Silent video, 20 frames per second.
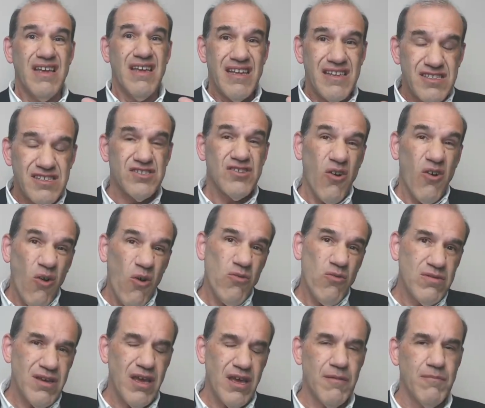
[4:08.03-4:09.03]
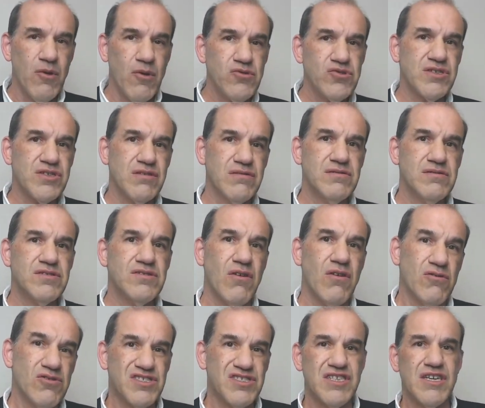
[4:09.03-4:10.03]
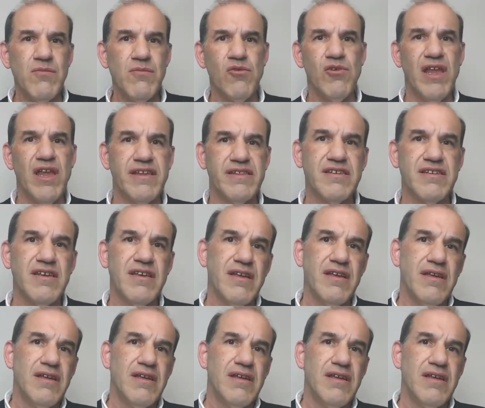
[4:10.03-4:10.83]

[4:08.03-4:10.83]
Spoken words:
its own emotions or simulate